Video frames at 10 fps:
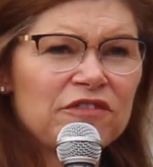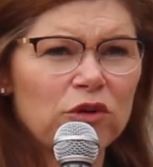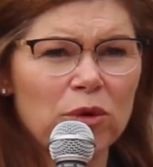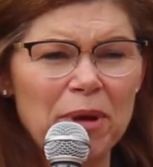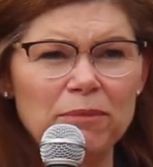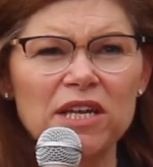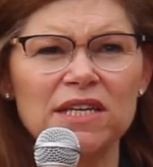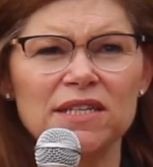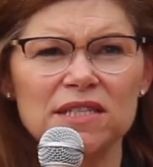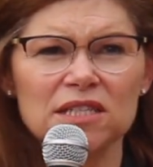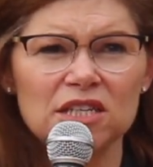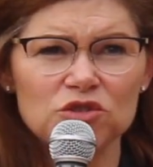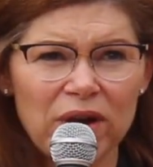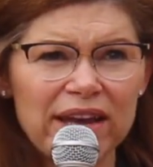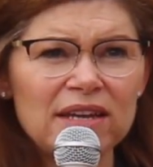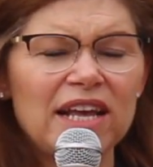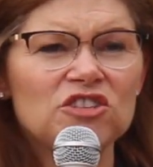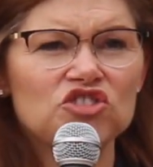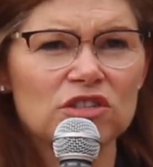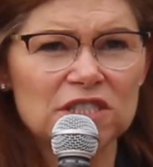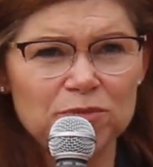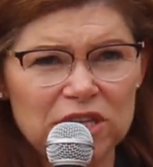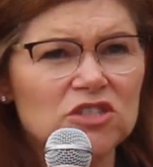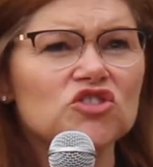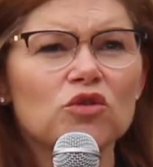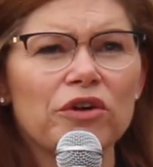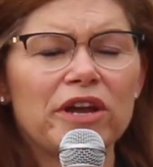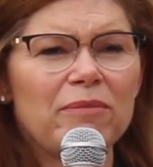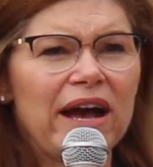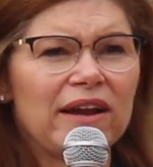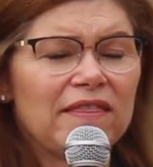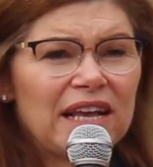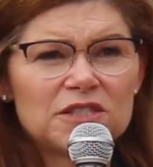and if a Republican does it, it's right, and she'll spin a story about it.